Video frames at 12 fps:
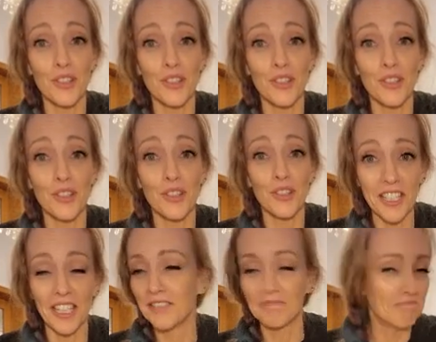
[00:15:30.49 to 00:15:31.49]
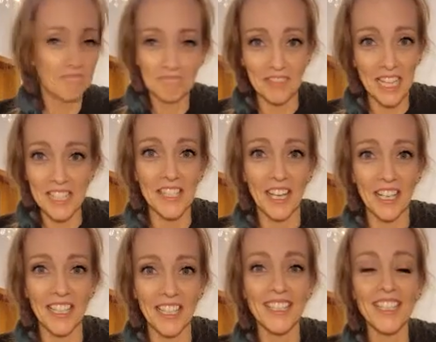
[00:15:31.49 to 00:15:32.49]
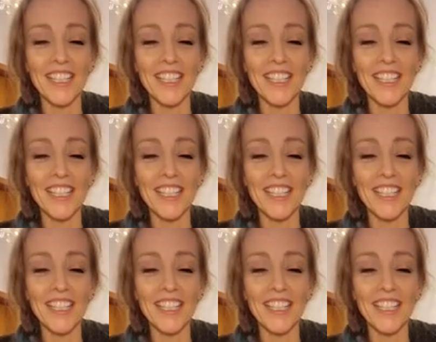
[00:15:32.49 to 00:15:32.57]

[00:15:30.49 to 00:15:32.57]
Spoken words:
they think that's it. That's not it.